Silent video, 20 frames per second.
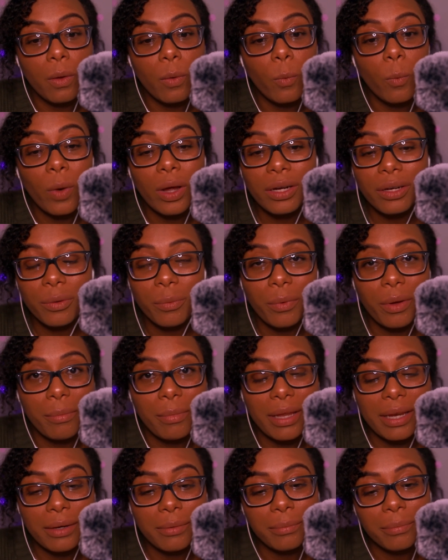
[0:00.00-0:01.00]
Wonder
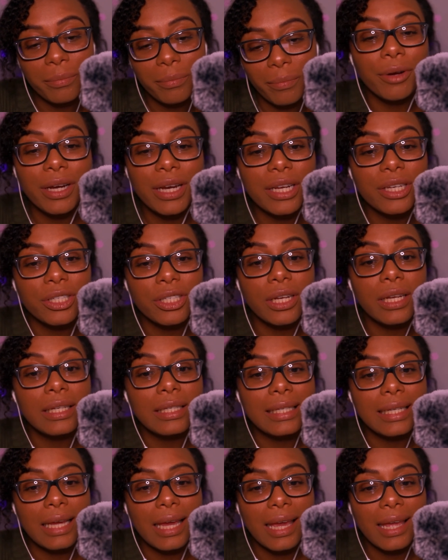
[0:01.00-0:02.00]
Woman. British
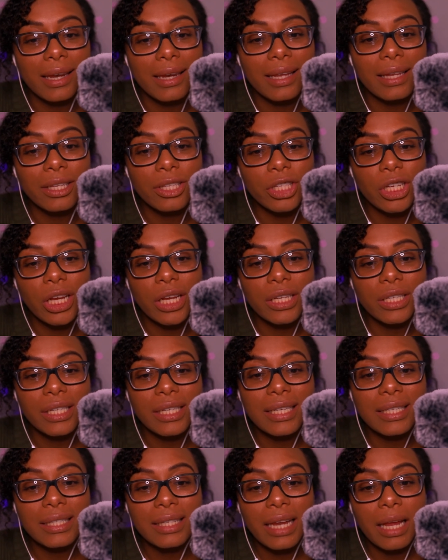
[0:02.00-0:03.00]
teen changed
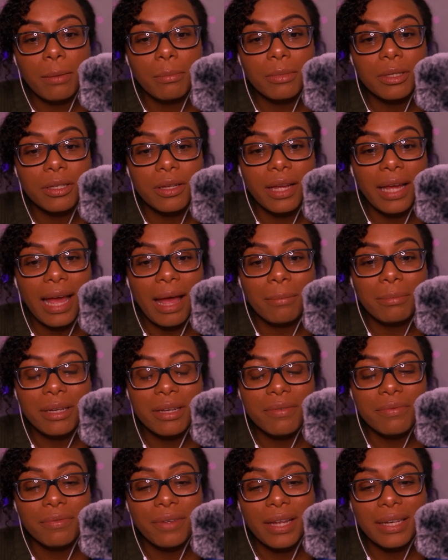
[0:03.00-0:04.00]
his name to
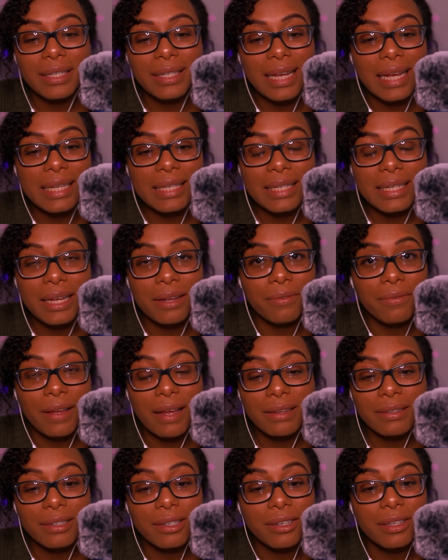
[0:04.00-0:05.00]
Captain Fantastic
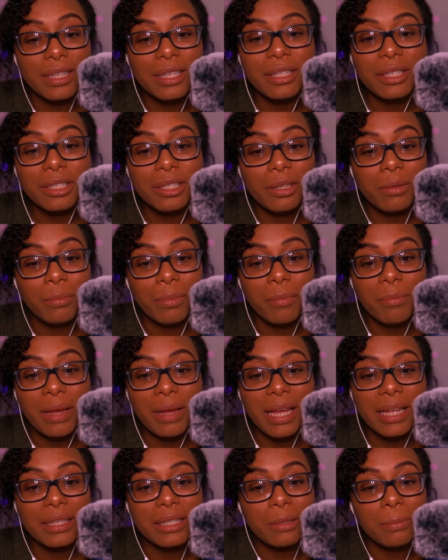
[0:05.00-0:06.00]
faster than Superman,